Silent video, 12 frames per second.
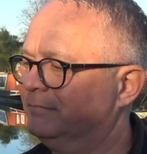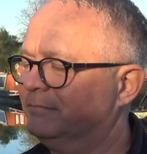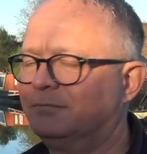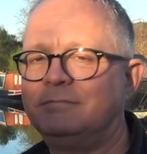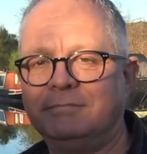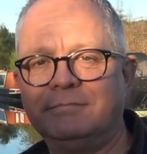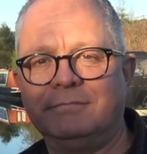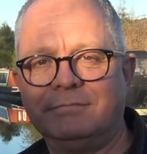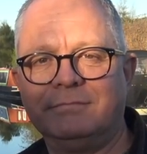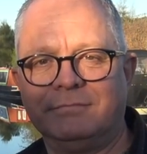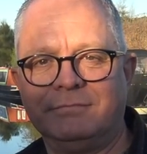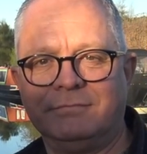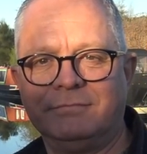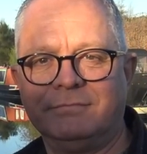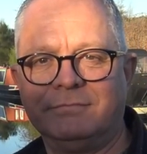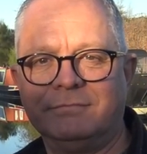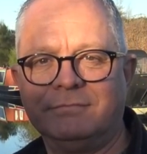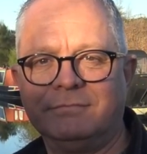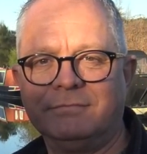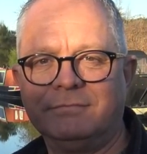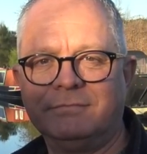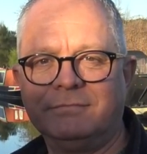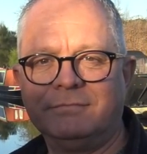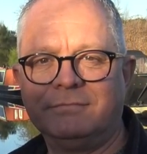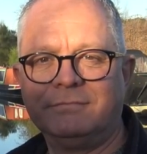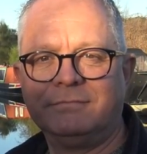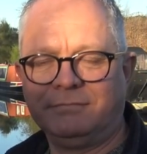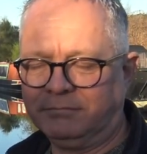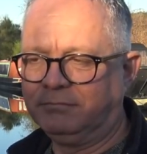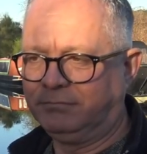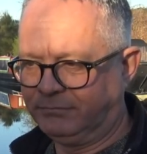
[no speech]